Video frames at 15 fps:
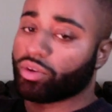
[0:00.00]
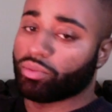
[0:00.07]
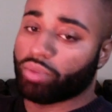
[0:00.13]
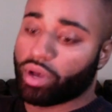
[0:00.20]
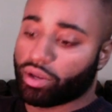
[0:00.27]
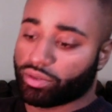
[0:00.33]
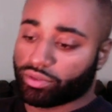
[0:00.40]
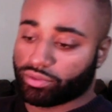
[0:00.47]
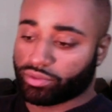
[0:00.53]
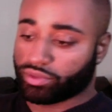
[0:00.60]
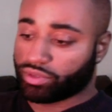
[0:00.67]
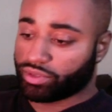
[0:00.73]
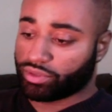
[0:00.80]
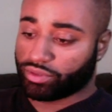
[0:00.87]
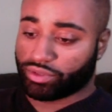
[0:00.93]
about
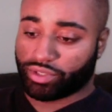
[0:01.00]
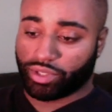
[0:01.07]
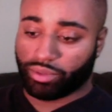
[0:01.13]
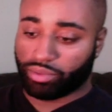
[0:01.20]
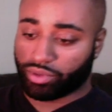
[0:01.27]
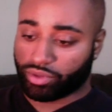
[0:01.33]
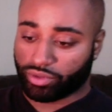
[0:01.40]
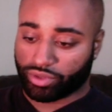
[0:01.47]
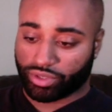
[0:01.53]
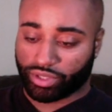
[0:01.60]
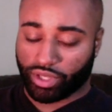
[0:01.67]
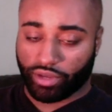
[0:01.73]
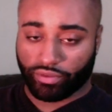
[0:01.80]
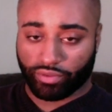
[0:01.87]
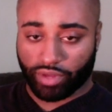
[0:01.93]
typical
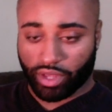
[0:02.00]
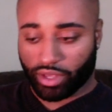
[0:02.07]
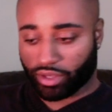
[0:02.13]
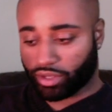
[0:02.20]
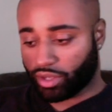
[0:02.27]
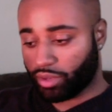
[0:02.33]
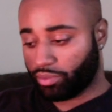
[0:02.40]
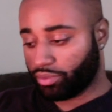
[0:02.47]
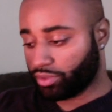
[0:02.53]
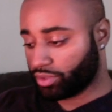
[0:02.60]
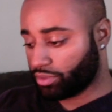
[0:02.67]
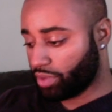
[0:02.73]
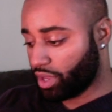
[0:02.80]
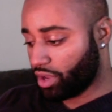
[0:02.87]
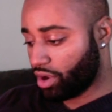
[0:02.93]
stuff that
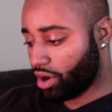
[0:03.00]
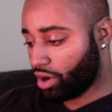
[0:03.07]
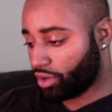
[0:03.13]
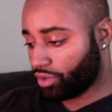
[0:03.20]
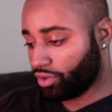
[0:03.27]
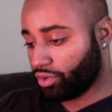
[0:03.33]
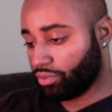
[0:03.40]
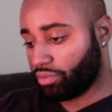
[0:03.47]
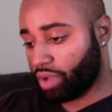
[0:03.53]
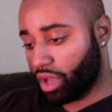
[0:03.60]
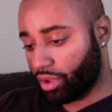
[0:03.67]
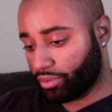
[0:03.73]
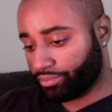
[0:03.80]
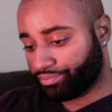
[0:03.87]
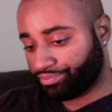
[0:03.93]
couples might argue about.